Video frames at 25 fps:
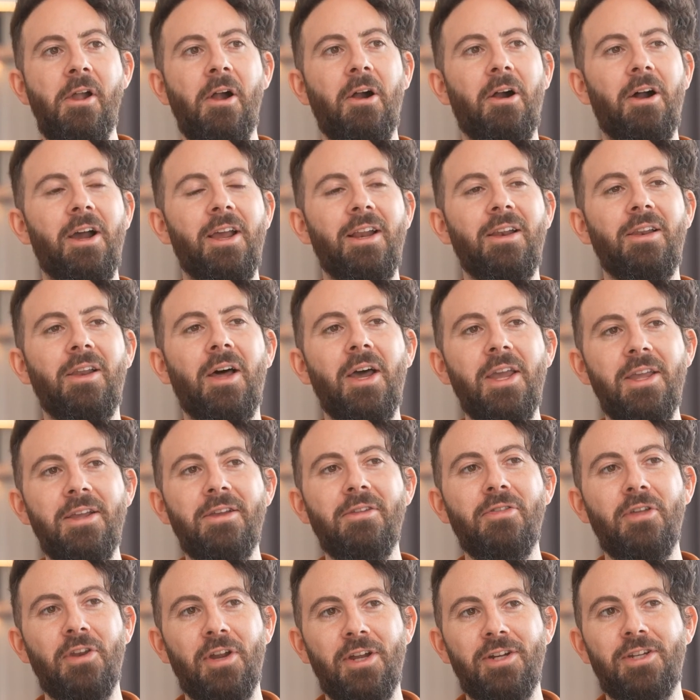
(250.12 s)
I
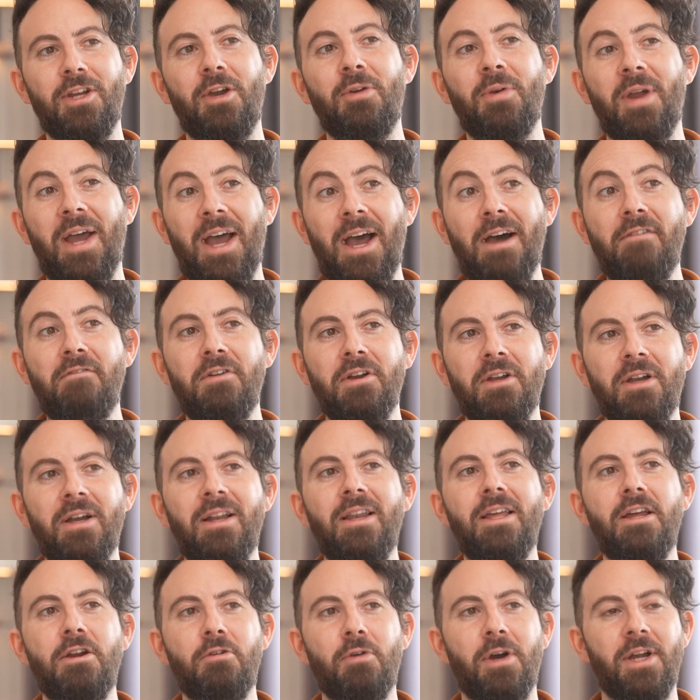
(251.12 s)
like that I don't have a
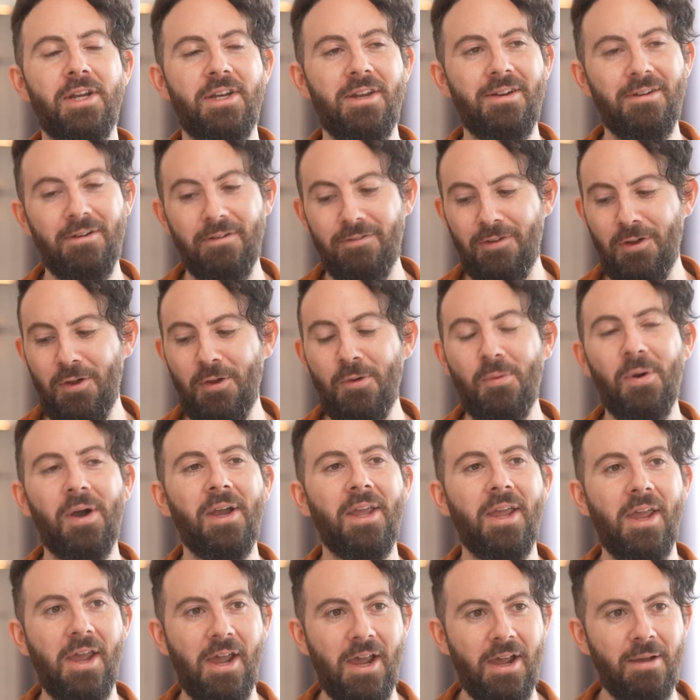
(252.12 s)
clear idea of who
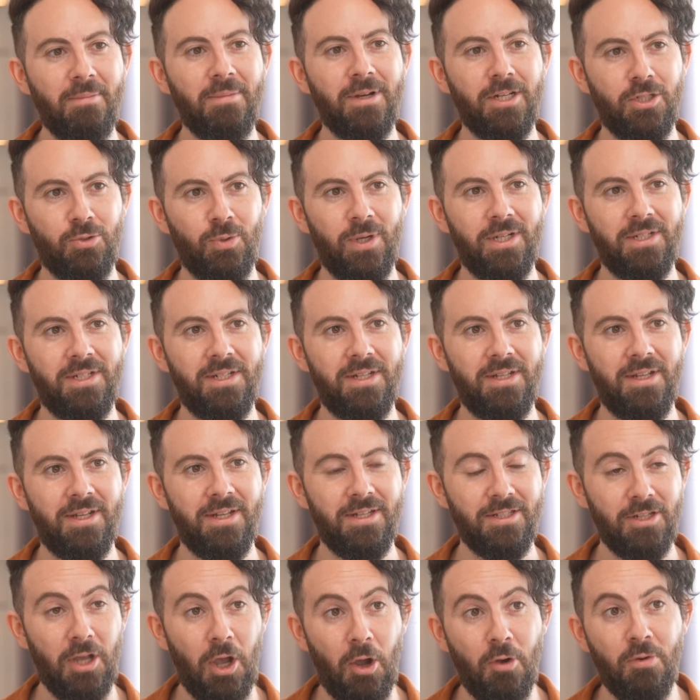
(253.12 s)
I am in 20
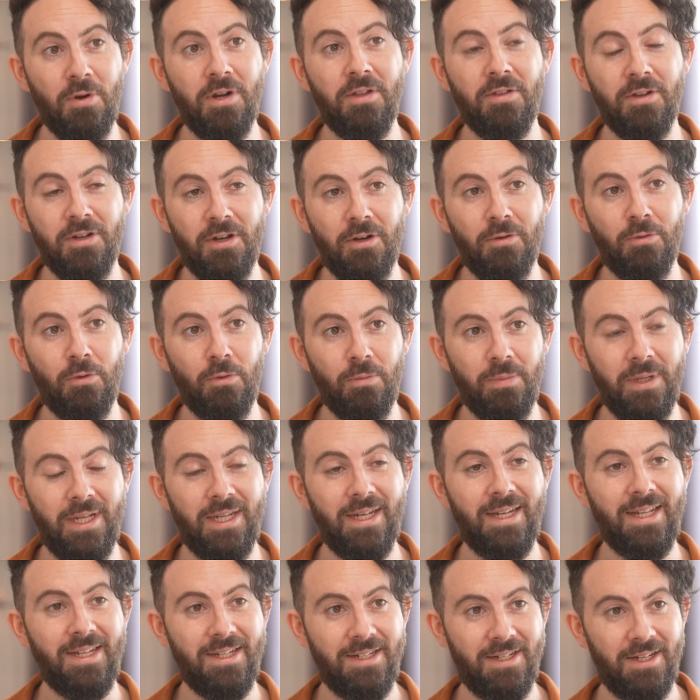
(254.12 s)
years, only that it will be
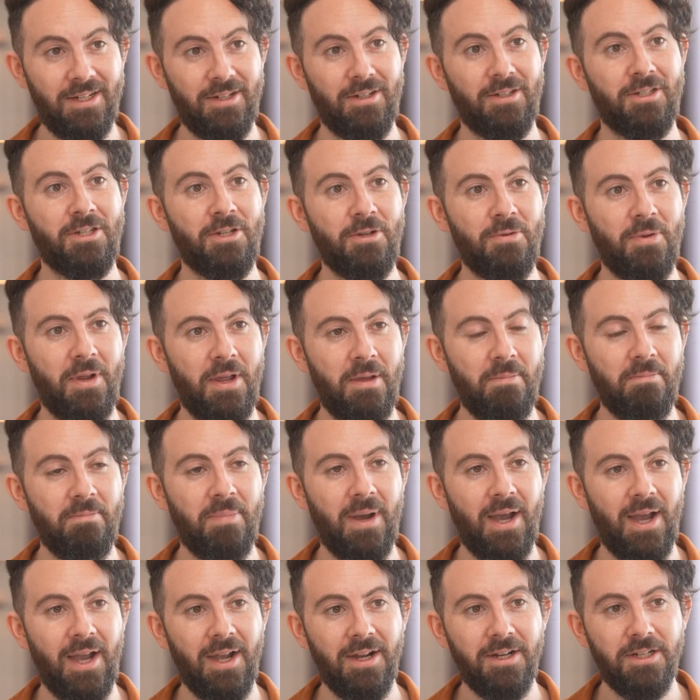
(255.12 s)
leading to
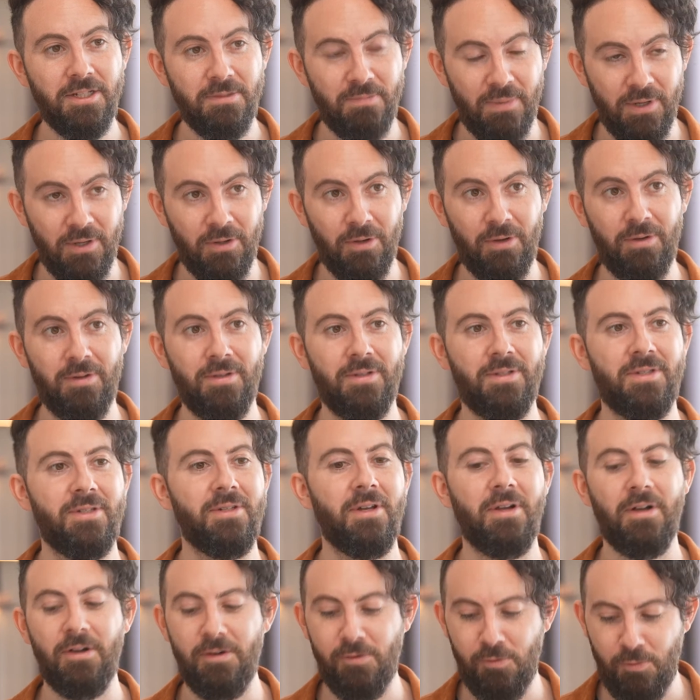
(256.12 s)
impact because
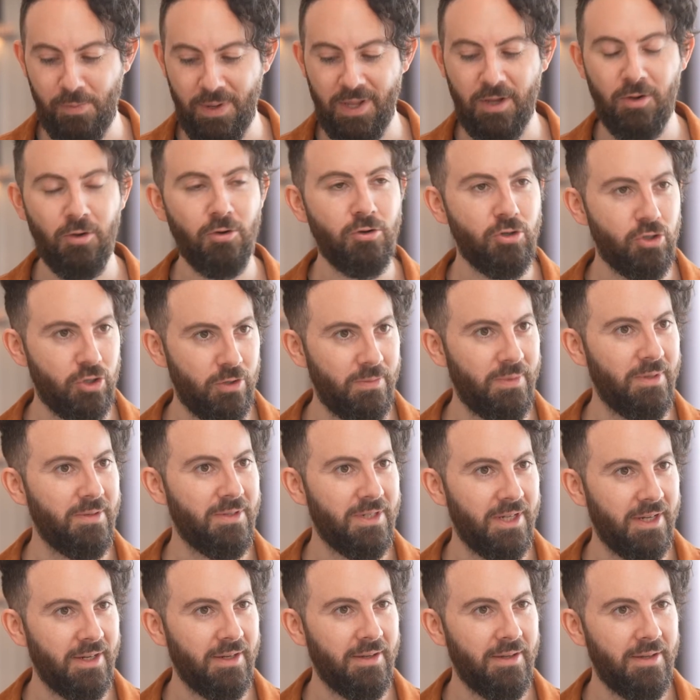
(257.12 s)
I will be
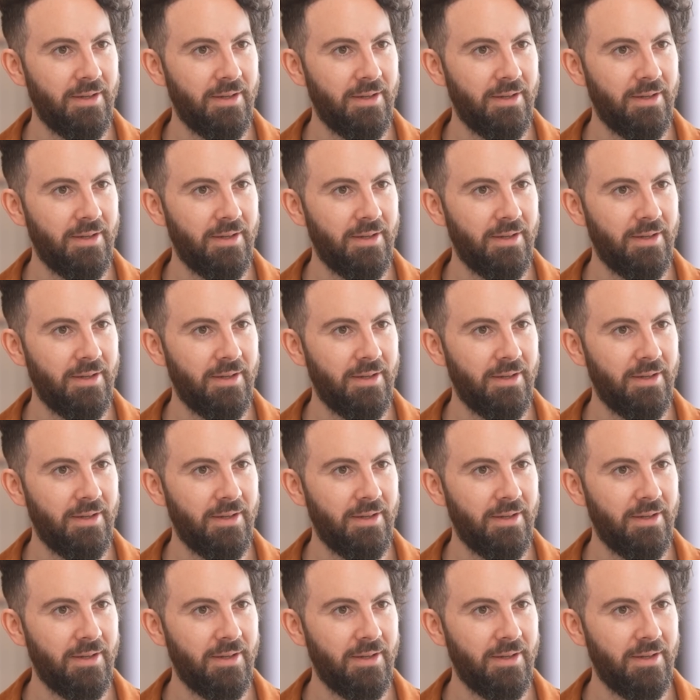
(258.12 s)
contributing.